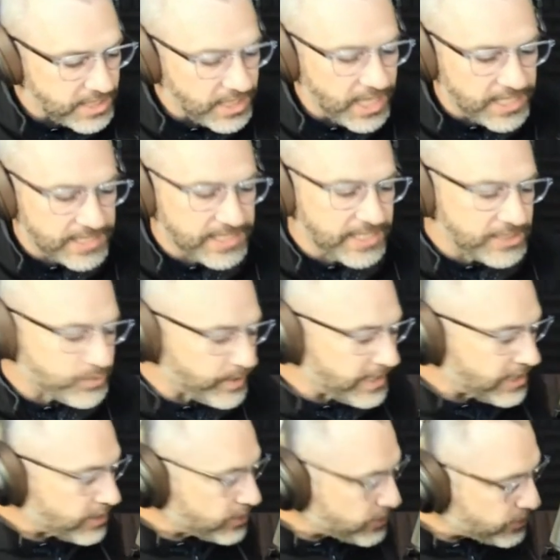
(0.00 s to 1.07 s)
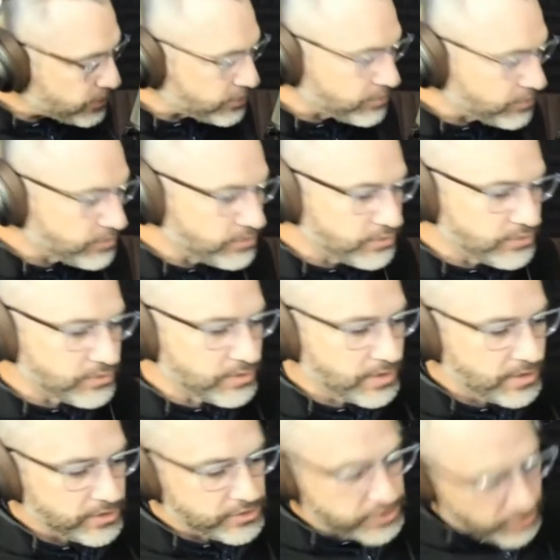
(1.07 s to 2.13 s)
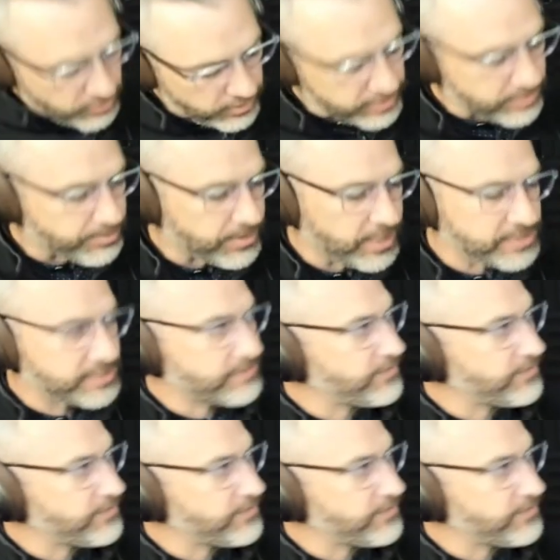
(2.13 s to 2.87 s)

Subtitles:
lot of things we can do during the project